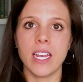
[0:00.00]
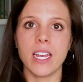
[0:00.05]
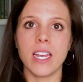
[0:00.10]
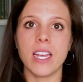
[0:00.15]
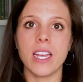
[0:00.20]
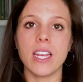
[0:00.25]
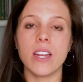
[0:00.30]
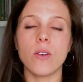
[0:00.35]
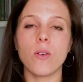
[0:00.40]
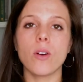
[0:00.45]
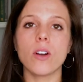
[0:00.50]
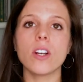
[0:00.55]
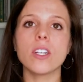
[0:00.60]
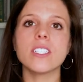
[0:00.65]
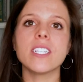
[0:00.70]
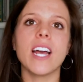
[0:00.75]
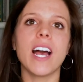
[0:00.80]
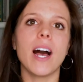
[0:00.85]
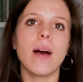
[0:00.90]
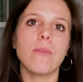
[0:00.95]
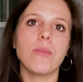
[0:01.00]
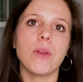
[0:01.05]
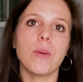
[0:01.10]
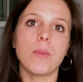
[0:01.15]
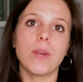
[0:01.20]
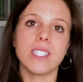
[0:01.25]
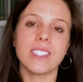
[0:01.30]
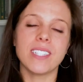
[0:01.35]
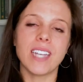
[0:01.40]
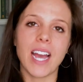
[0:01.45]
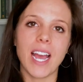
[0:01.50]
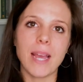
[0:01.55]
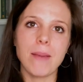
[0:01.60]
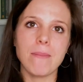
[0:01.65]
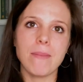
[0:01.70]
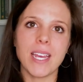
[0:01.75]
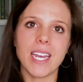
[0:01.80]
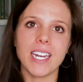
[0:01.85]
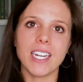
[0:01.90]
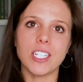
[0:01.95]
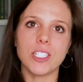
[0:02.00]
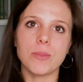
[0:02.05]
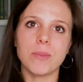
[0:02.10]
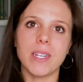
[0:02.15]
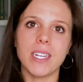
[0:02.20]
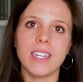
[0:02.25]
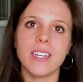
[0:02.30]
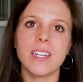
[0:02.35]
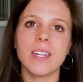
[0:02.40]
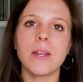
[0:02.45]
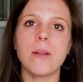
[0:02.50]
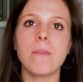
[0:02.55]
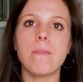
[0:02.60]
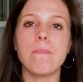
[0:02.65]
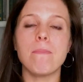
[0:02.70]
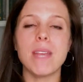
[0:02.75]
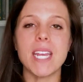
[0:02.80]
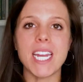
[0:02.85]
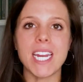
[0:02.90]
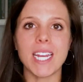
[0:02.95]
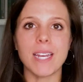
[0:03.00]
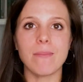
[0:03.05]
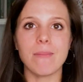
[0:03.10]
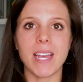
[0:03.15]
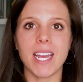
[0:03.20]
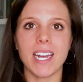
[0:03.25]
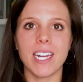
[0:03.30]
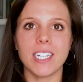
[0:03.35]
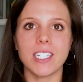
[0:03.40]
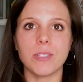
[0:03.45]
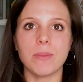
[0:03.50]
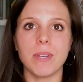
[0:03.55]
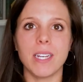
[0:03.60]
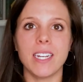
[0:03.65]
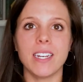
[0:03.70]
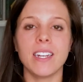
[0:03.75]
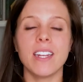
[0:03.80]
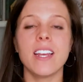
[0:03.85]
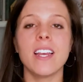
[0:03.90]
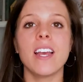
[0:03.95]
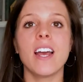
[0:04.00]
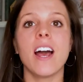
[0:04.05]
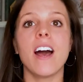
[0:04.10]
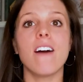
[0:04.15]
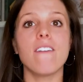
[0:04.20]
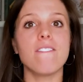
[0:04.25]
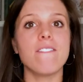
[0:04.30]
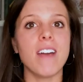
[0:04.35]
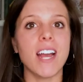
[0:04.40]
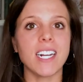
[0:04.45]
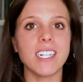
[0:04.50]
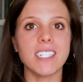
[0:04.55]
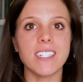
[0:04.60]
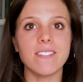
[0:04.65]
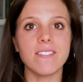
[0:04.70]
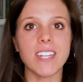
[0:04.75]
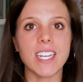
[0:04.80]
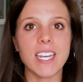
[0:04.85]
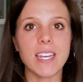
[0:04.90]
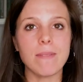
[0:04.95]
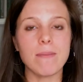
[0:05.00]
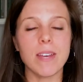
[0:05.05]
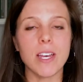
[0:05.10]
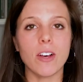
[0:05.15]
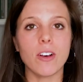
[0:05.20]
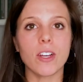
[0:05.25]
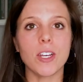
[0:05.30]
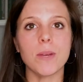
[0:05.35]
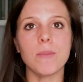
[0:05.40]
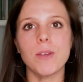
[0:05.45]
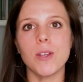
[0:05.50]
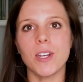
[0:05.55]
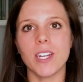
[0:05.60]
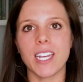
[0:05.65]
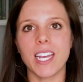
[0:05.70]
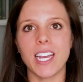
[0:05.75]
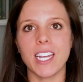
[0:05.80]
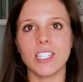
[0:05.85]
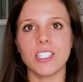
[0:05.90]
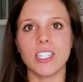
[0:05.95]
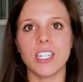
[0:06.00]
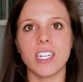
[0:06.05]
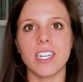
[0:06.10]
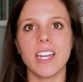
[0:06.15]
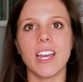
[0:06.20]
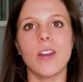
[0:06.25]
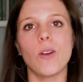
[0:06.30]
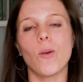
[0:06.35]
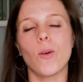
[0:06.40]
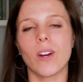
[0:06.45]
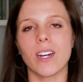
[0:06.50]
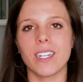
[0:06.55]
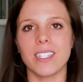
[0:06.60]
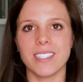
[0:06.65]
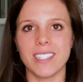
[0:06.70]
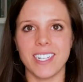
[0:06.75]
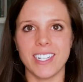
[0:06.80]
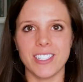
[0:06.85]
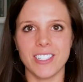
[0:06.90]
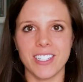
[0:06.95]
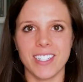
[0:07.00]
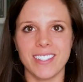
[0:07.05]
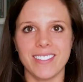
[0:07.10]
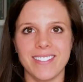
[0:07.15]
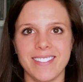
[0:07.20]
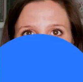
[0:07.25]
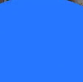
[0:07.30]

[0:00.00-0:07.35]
in order to help them with time management, meeting management, effective email communication, and organization.